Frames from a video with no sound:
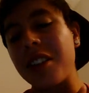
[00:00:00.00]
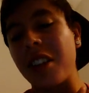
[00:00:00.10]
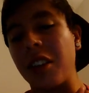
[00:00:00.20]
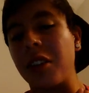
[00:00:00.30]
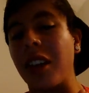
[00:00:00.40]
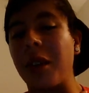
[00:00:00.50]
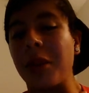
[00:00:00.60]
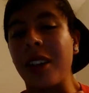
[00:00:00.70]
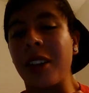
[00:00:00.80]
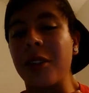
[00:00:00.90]
So, I
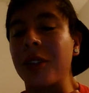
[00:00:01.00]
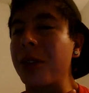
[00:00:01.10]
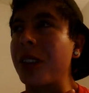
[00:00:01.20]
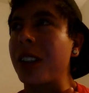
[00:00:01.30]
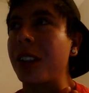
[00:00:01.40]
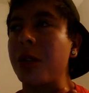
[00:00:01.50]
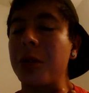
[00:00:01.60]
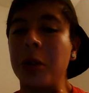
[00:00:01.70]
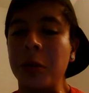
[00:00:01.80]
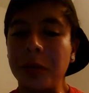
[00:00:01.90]
mean, that was really
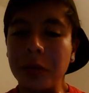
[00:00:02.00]
cool.